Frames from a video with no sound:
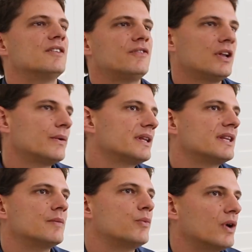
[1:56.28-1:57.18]
Following
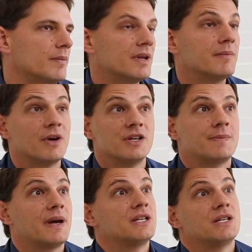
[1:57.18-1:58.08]
the appointment,
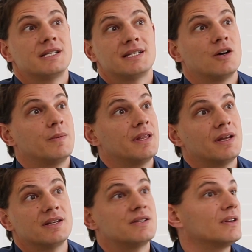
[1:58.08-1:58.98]
most patients tell me
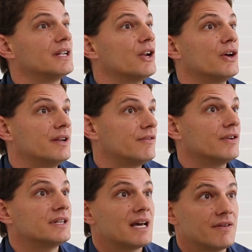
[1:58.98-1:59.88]
that it's really no
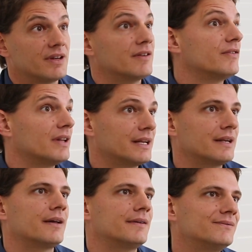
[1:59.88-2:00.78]
different to having a
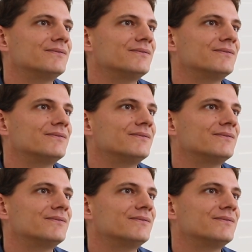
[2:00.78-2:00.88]
filling done.